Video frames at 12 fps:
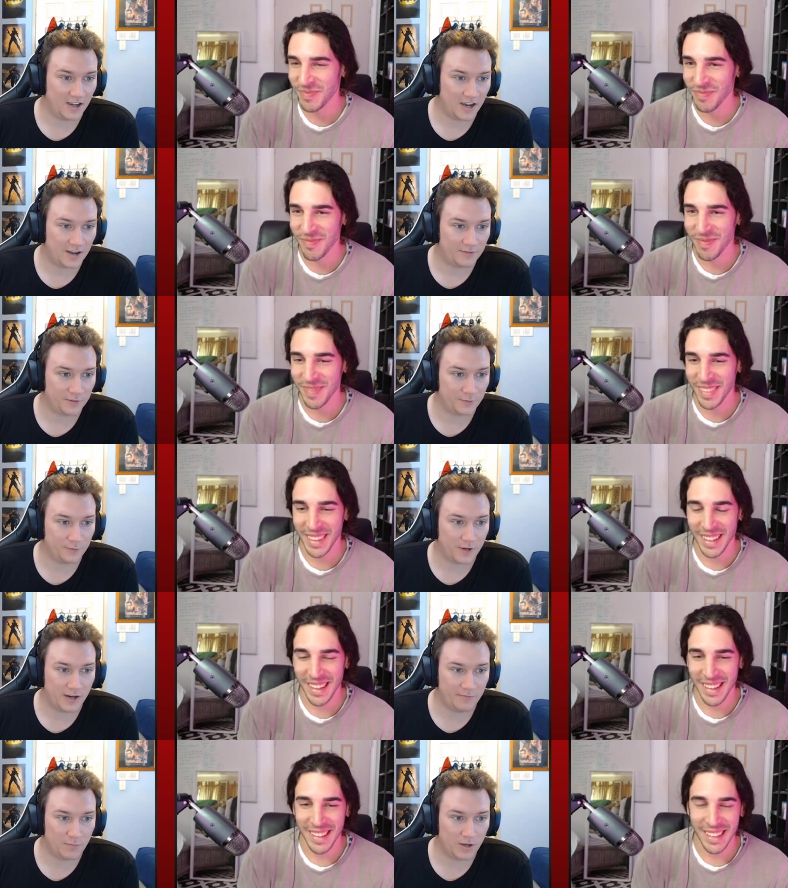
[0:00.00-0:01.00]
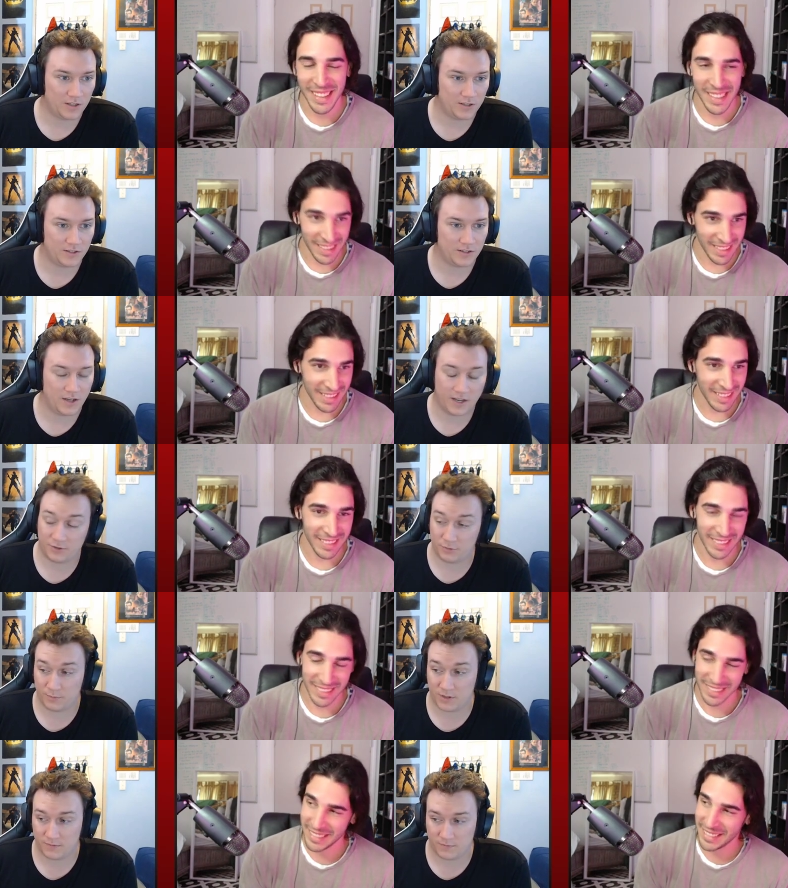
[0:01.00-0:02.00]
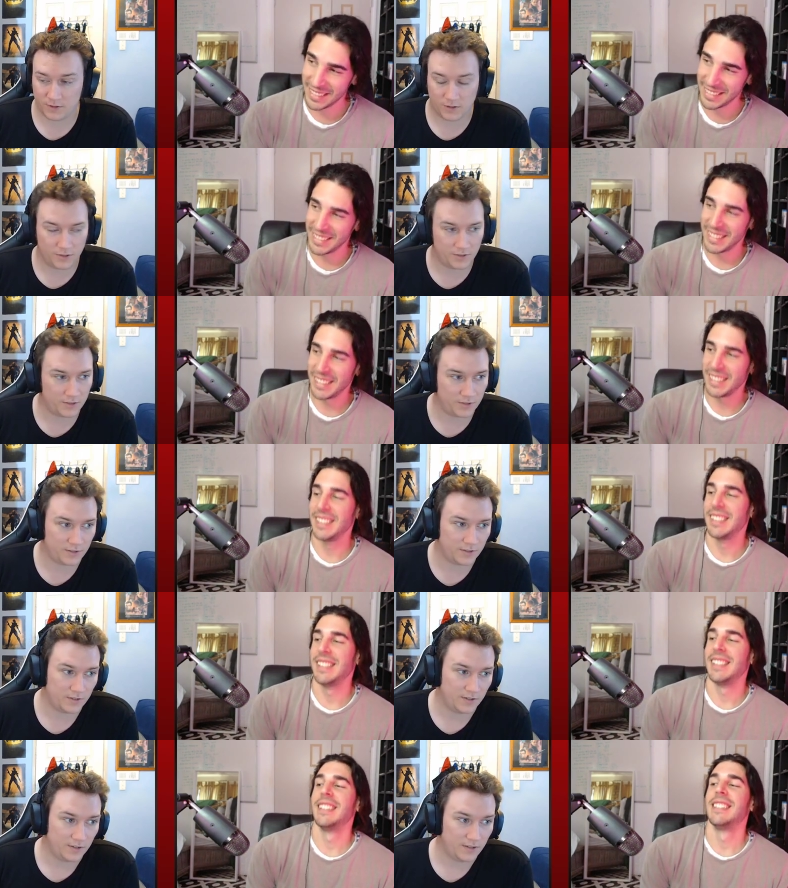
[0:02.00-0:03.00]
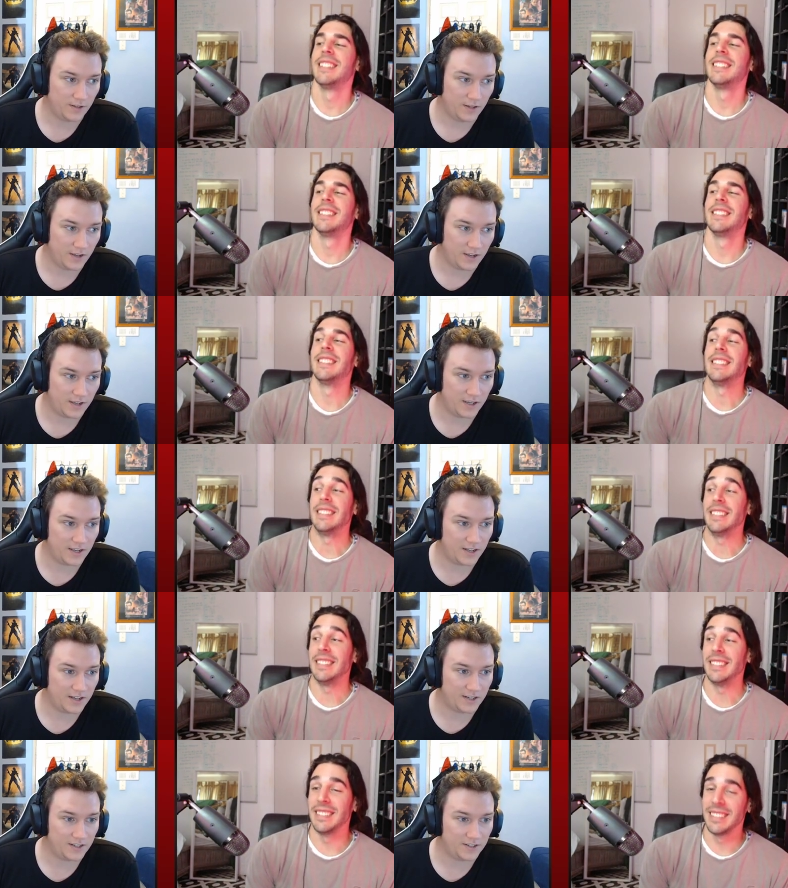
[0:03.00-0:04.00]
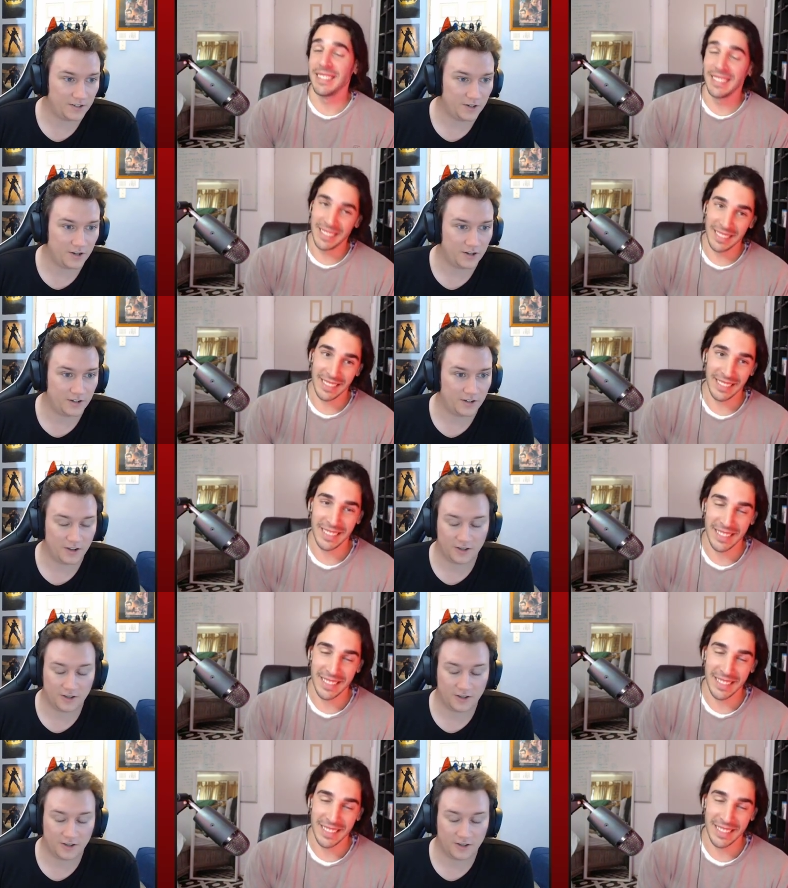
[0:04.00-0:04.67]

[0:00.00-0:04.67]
Speaker 1: after five months, as you may have noticed, and you know, a